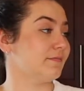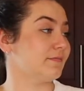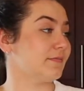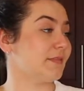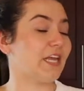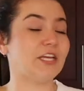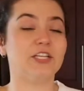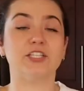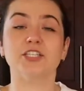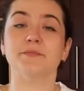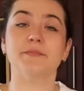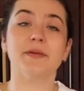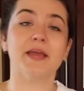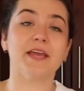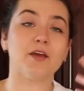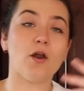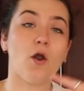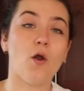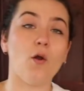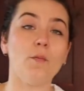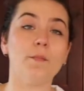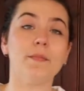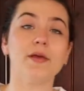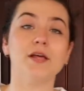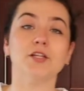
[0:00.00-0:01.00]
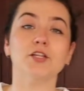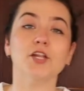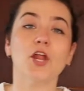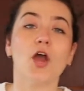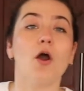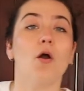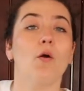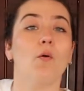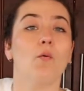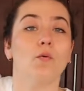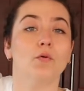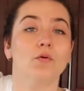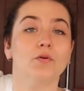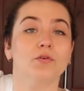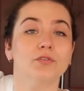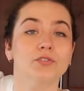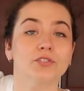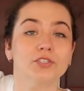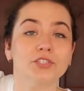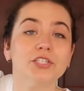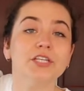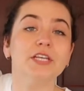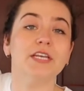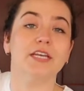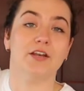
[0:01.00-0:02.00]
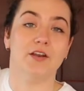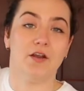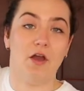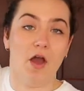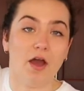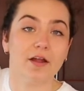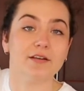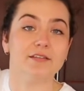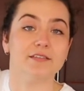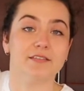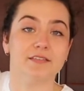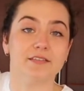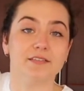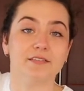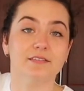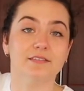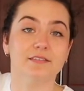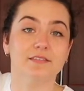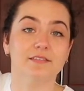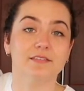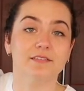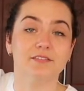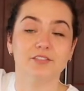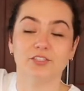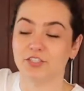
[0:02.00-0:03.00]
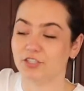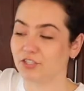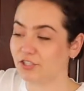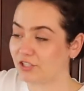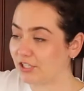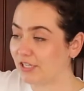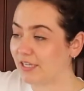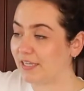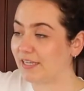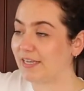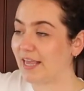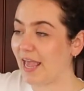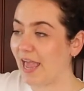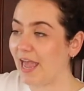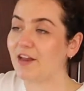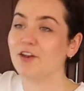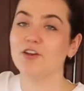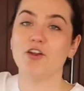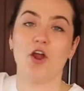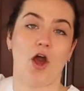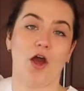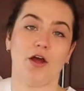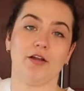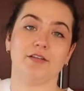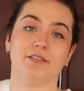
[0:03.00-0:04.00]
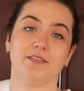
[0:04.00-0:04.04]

Can she make oatmeal? No, she cannot. She cannot.